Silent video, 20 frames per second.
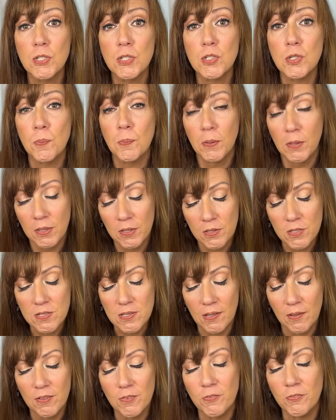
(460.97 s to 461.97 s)
to put
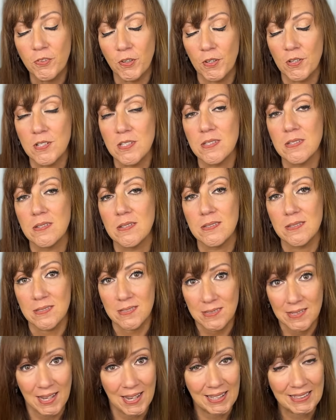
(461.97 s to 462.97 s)
yourself
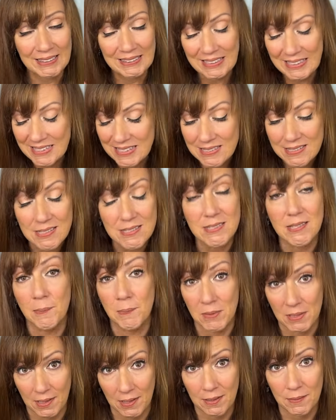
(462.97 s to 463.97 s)
first, at least
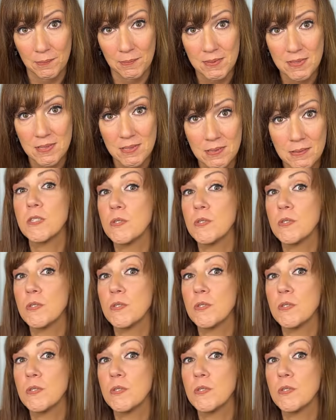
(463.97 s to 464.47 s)
sometimes.